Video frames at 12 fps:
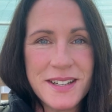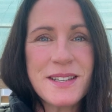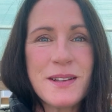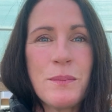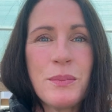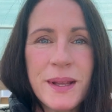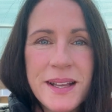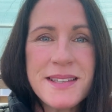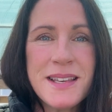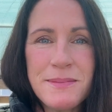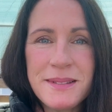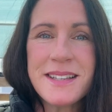so please
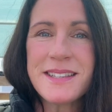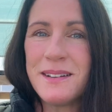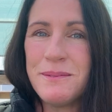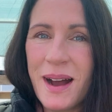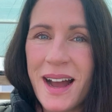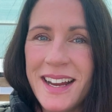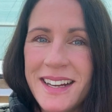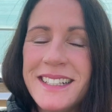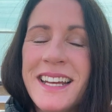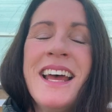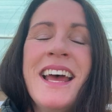keep this in mind